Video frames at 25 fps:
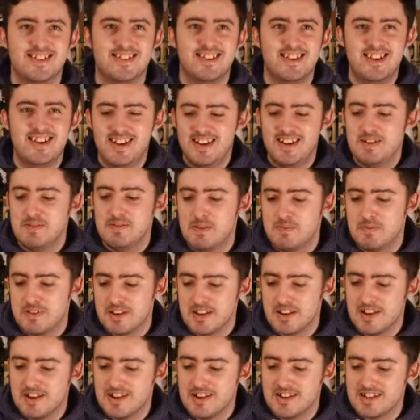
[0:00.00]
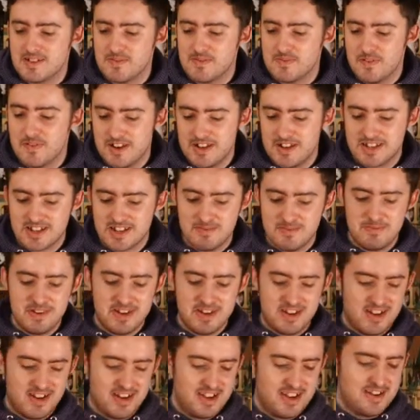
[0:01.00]
whoever learns it first can be the
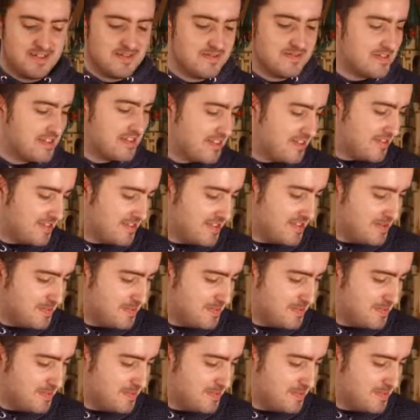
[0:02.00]
leader of the group.